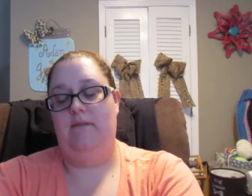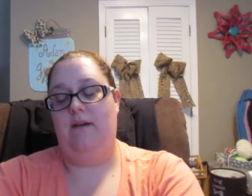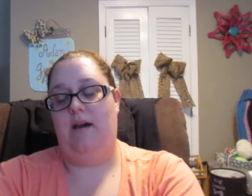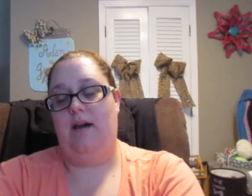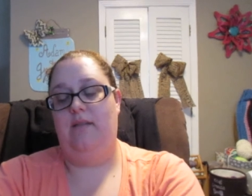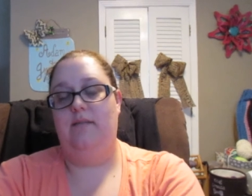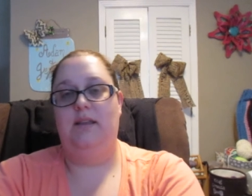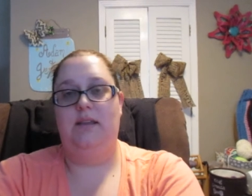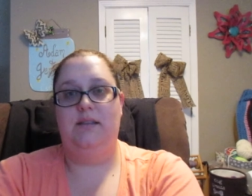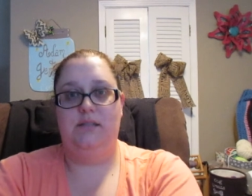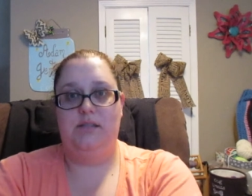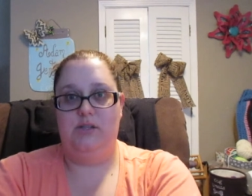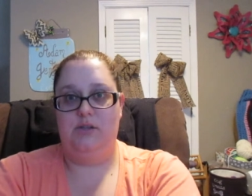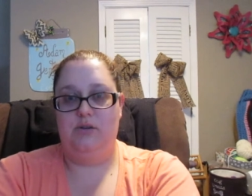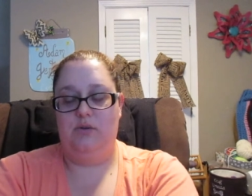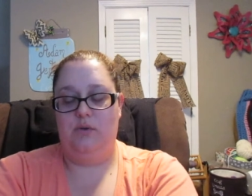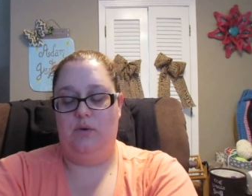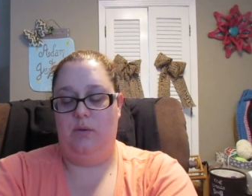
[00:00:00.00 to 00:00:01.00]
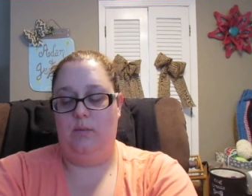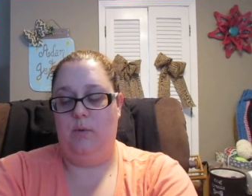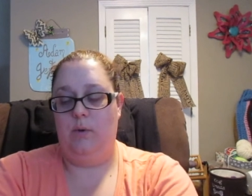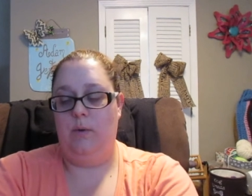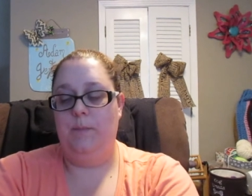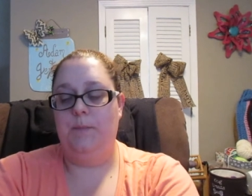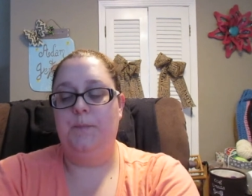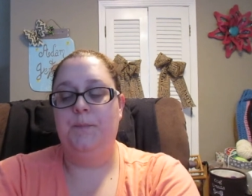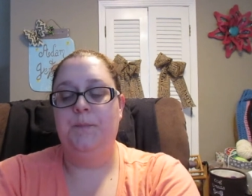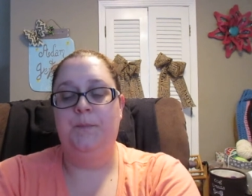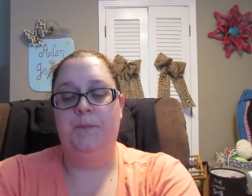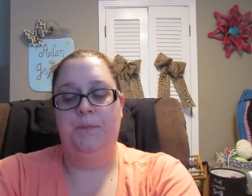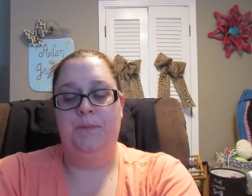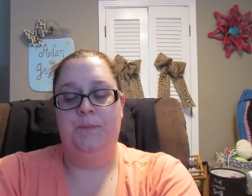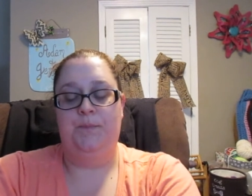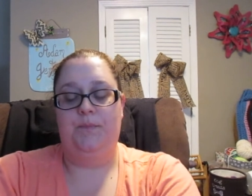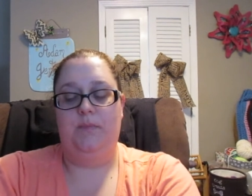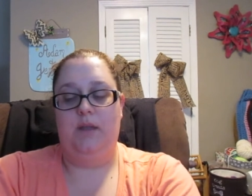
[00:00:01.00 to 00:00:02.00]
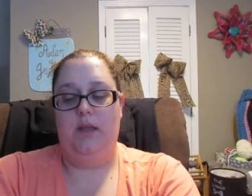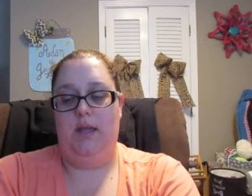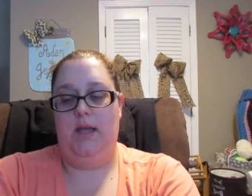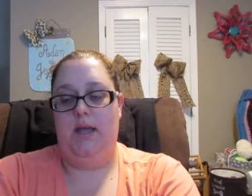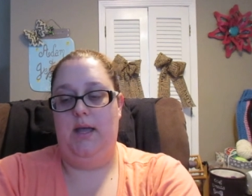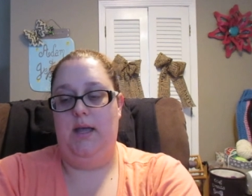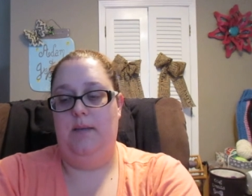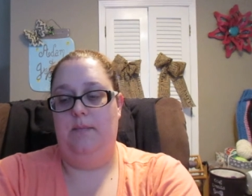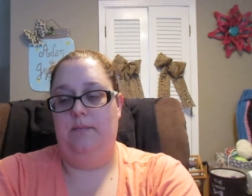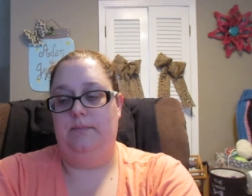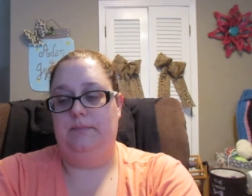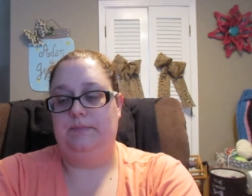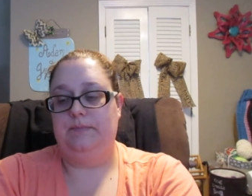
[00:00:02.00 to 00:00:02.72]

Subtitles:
5 days is your normal. I